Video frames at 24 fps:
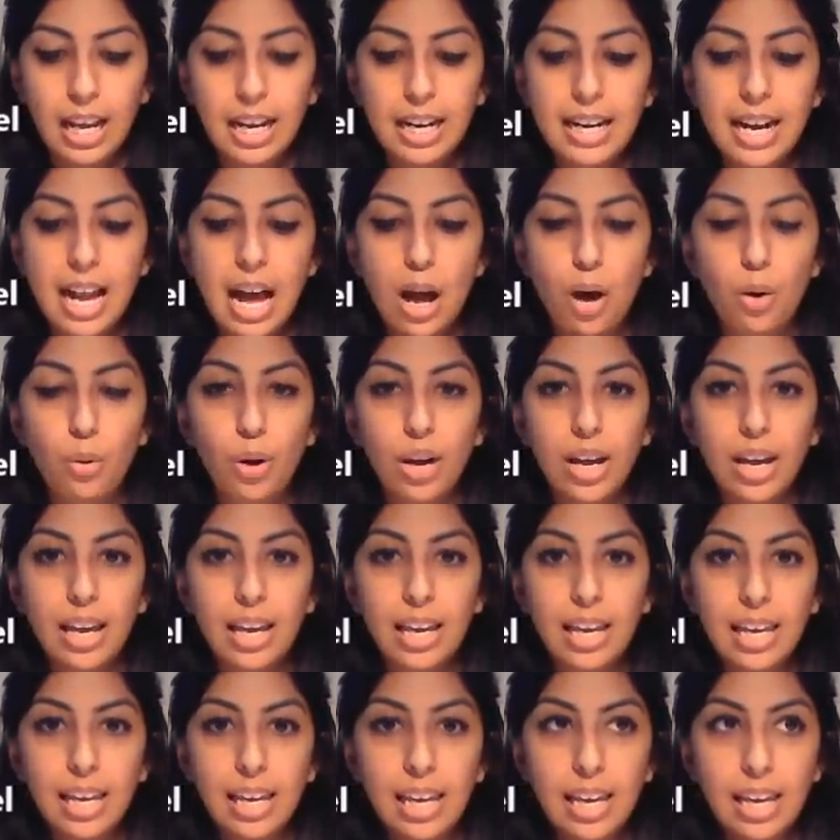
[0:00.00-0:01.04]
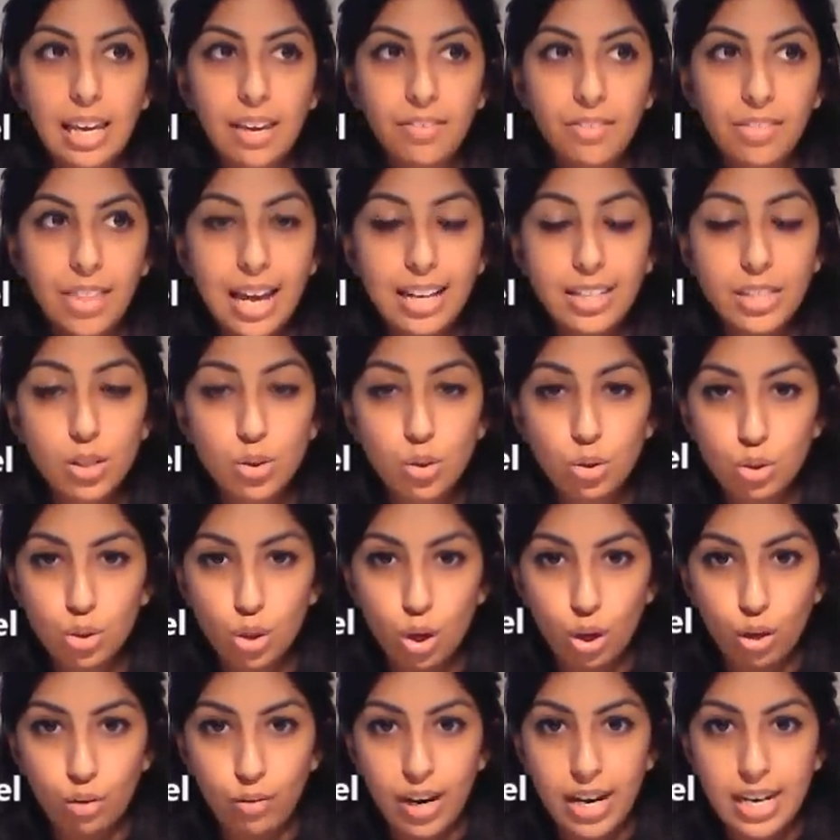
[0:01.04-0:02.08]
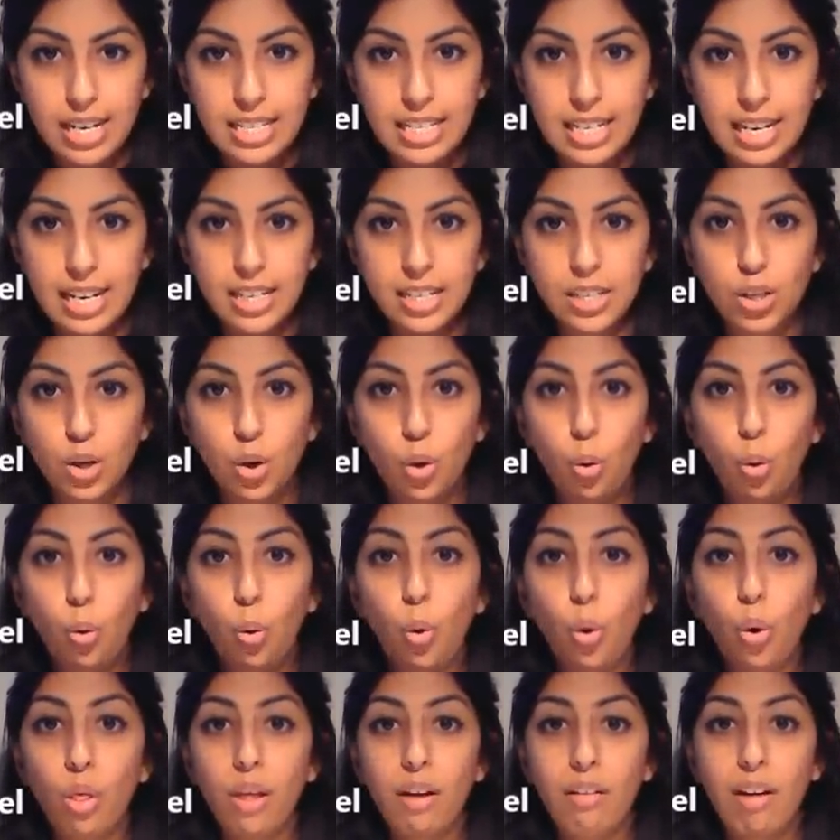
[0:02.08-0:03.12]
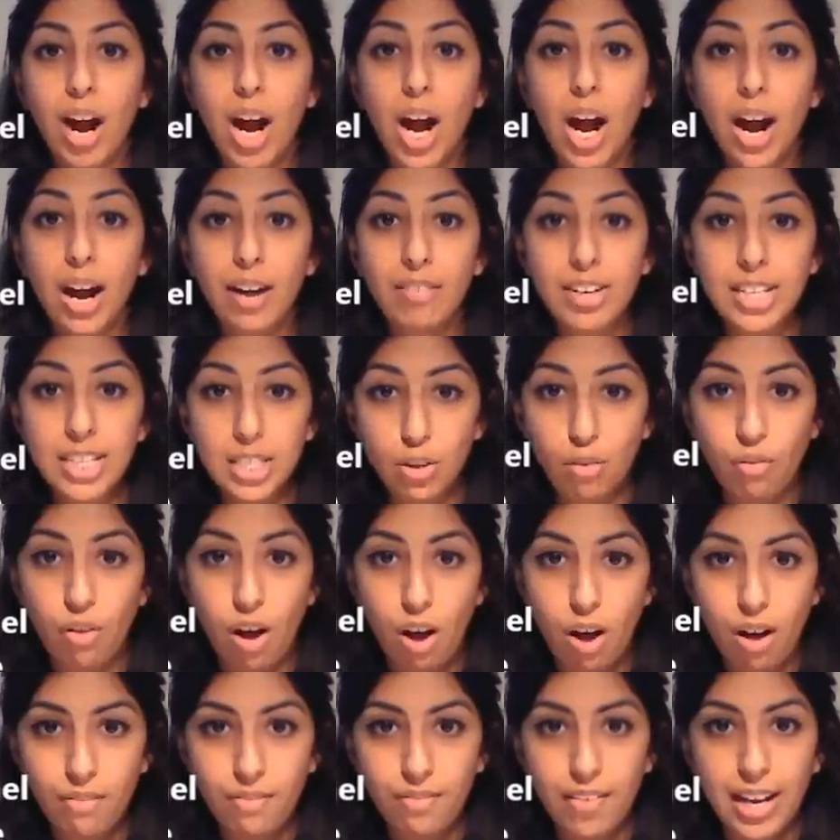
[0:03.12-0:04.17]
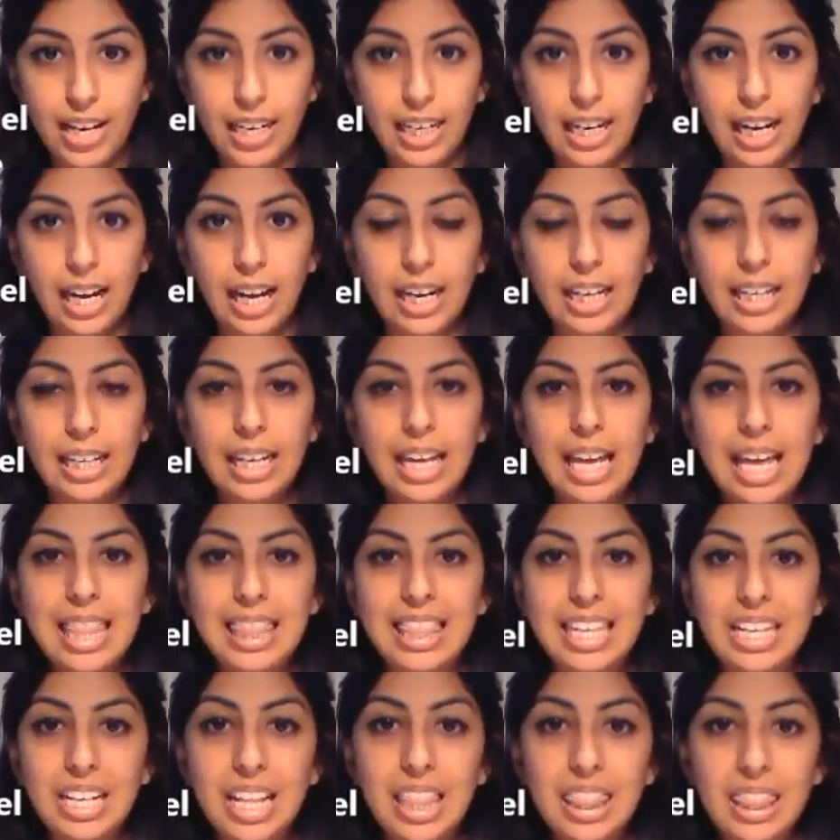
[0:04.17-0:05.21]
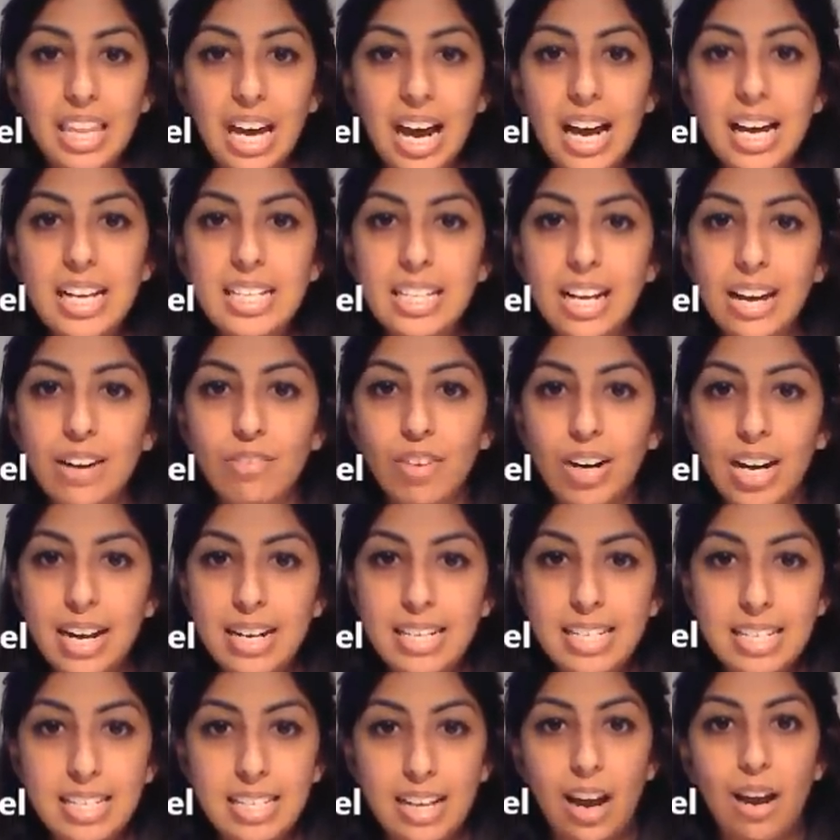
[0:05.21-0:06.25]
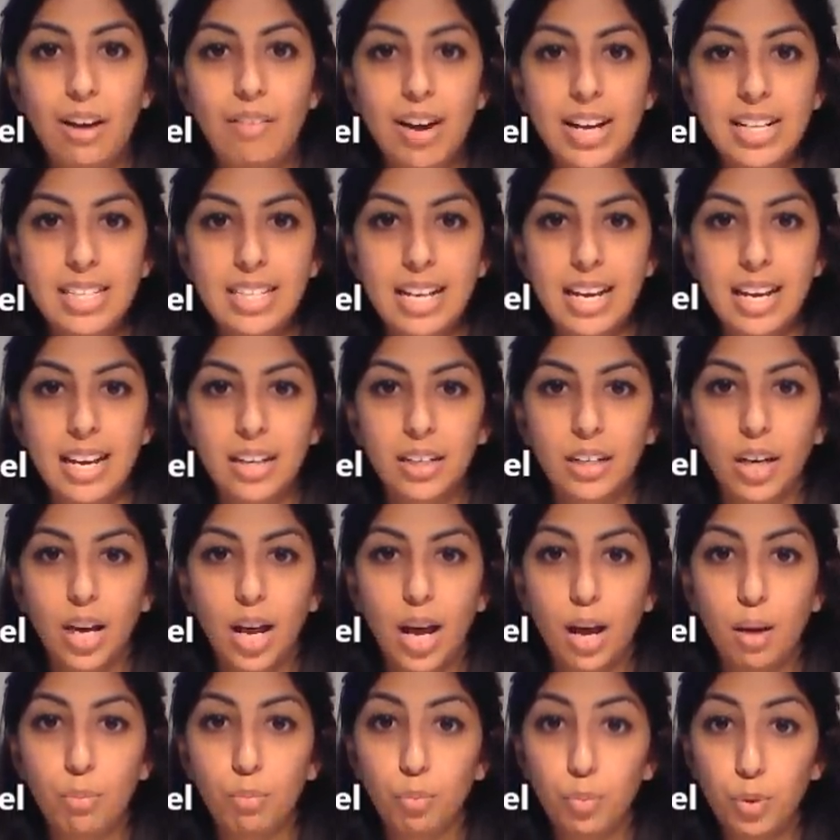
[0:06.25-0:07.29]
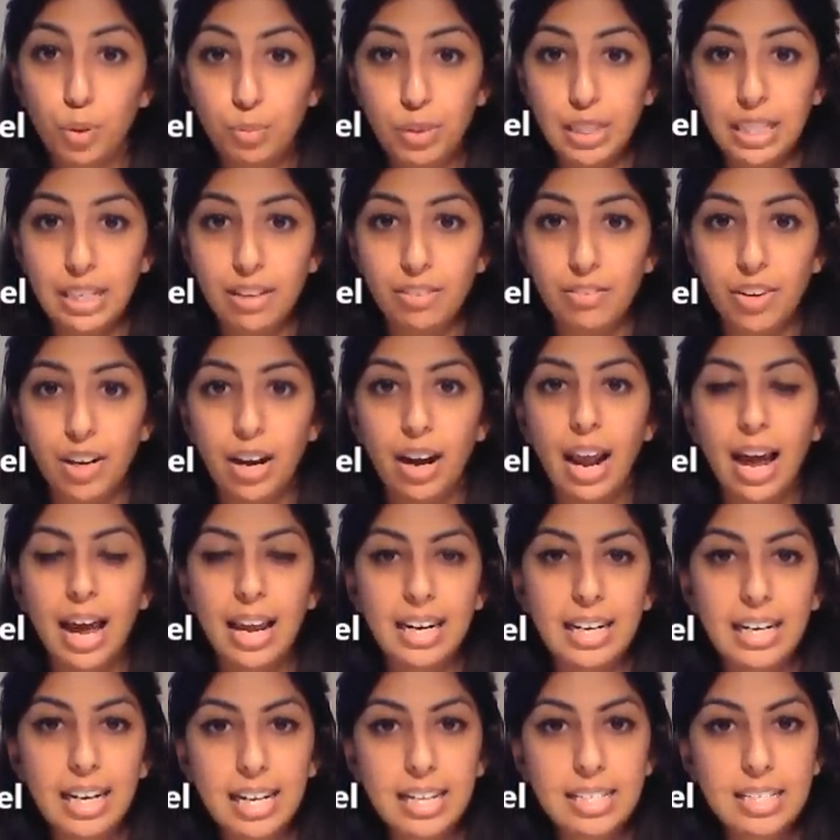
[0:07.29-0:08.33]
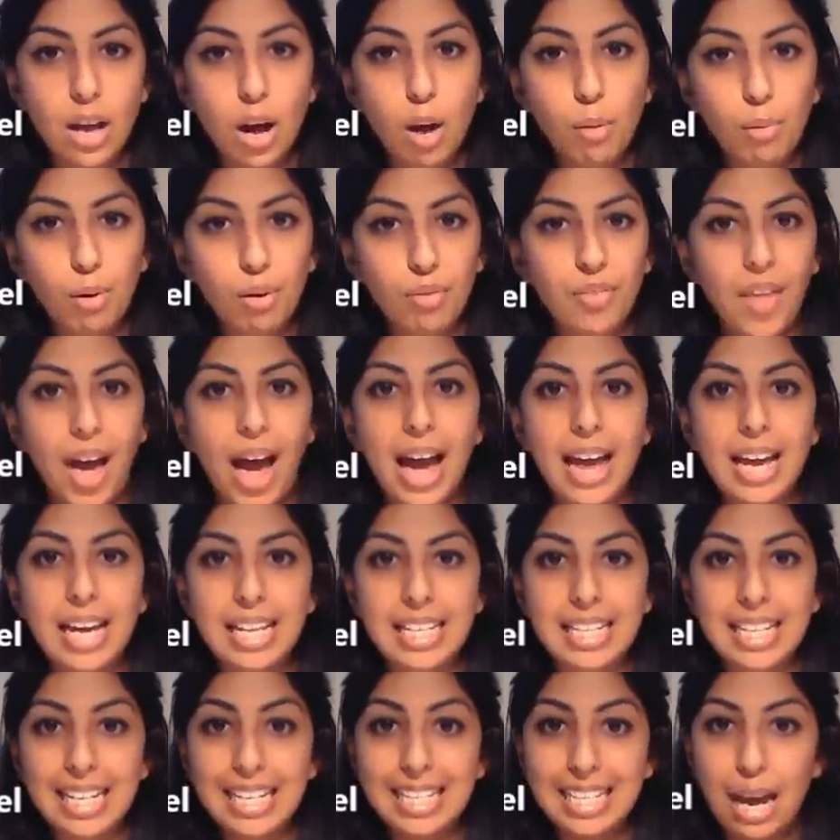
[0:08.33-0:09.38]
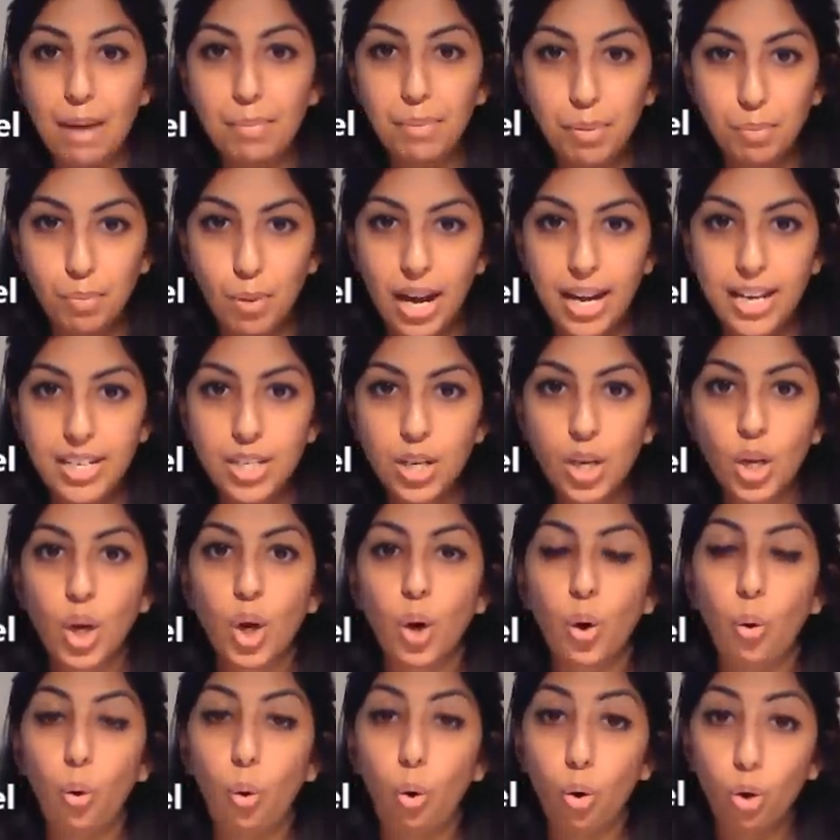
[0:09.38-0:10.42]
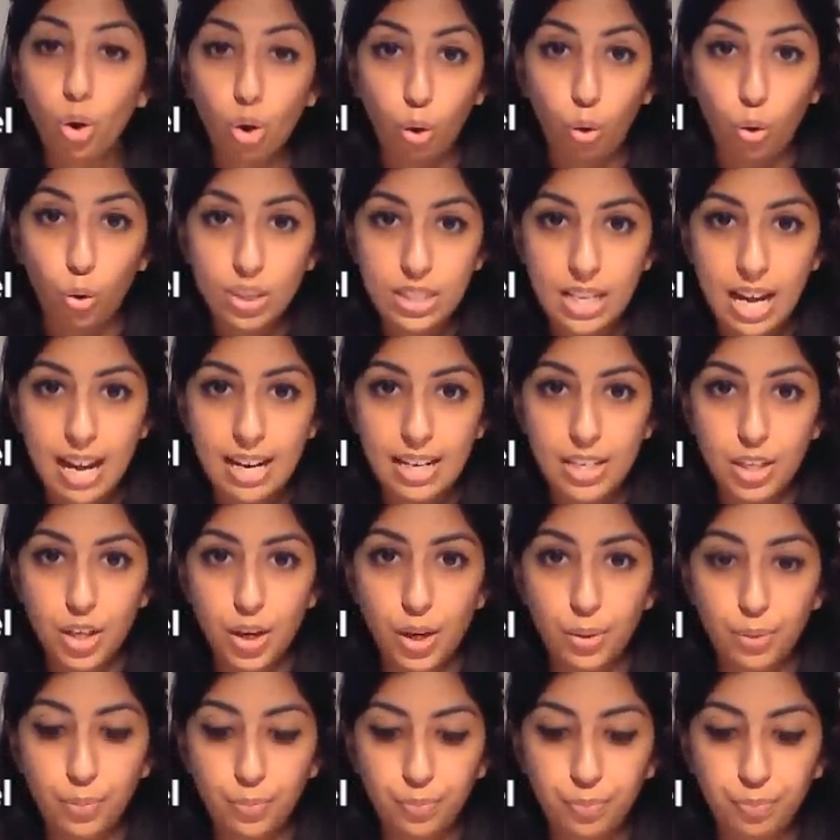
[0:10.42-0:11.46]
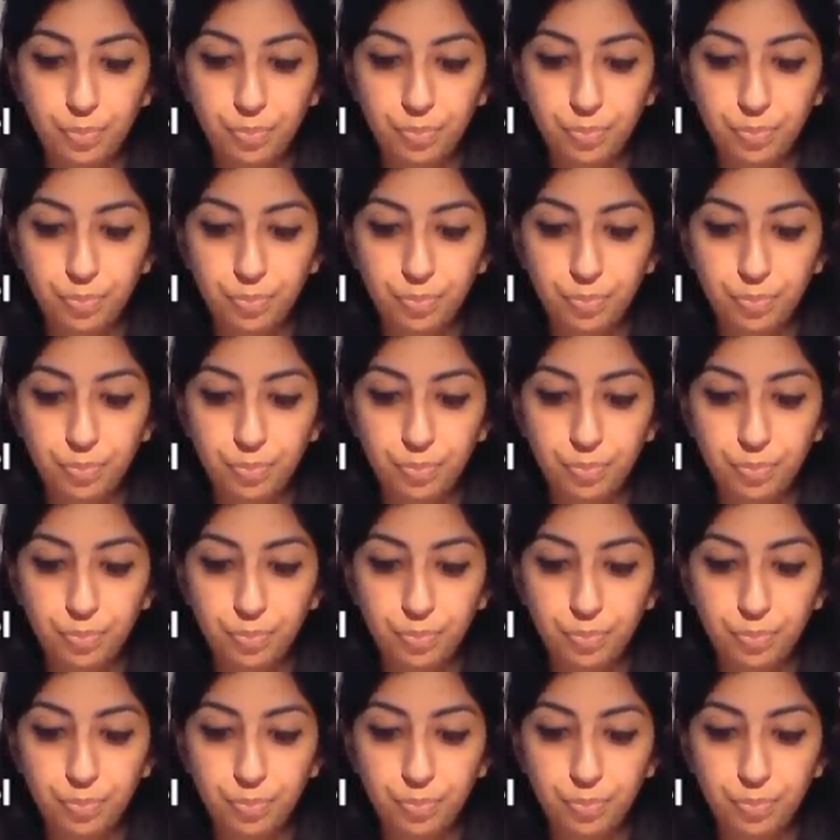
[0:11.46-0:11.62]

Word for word: Now, if that's not tolerated or they're at high risk of heart failure, then a thiazide related diuretic um, would be given. And an example of that is indapamide or chlortalidone.